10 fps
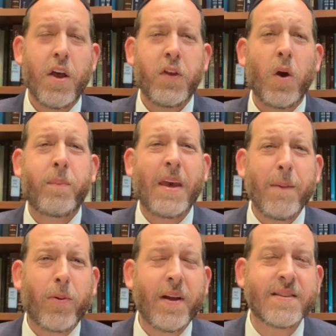Yom
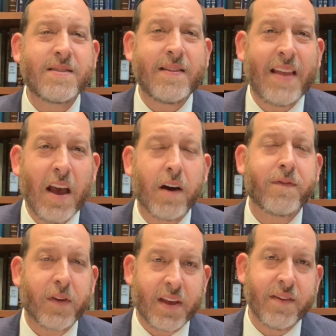Kippur is the day of
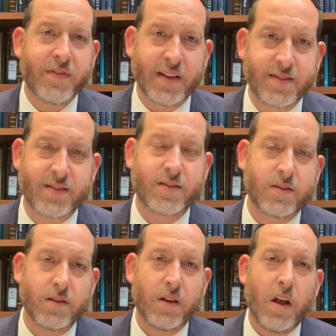forgiveness.
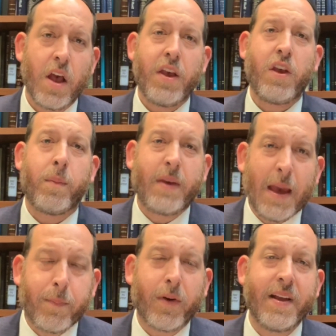Yom
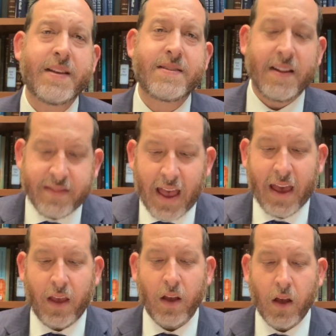Kippur is the
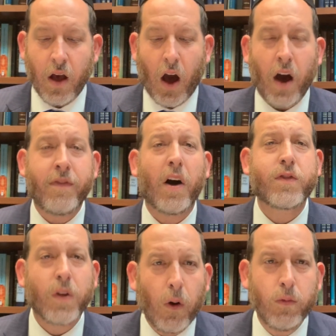day of
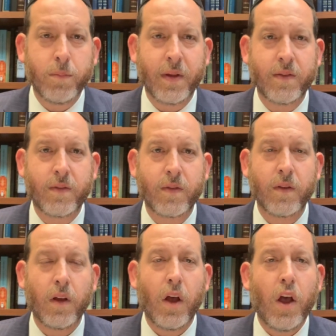atonement.
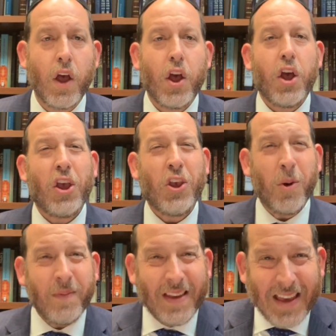
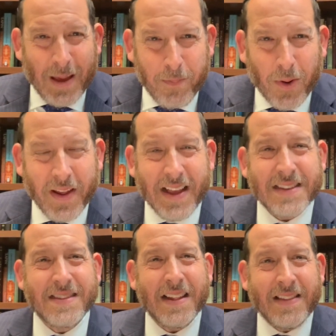Yom Kippur
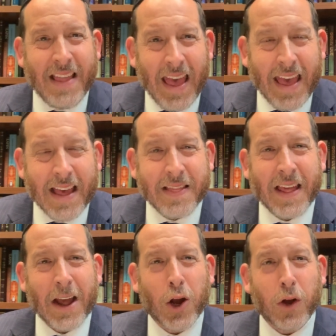is the day
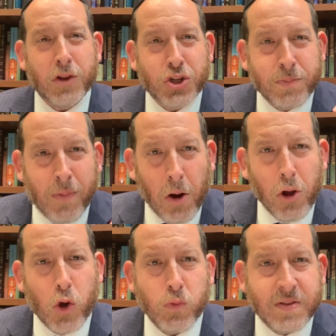that HaKadosh
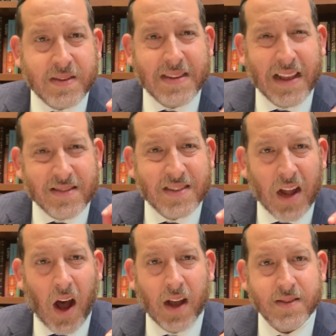Baruch Hu says
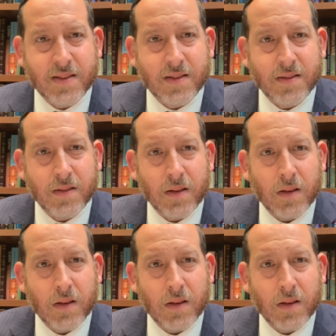to us,